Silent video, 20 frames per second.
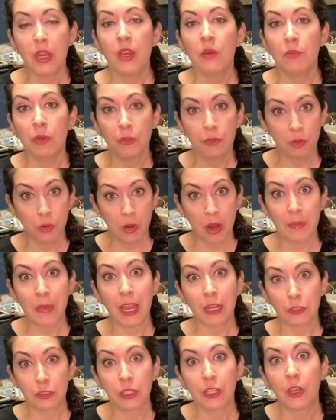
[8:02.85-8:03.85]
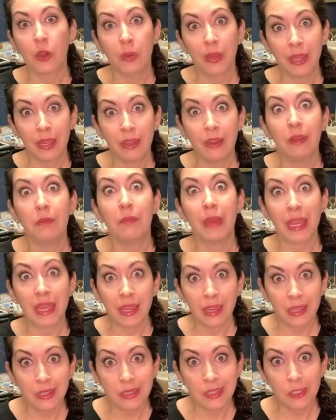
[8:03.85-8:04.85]
before I'm actually going in and
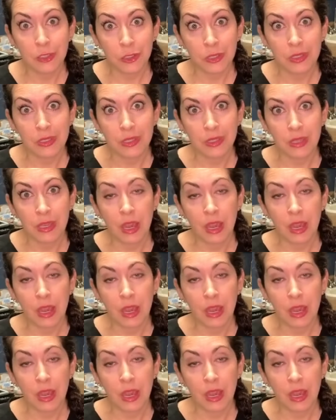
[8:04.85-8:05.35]
making incisions in the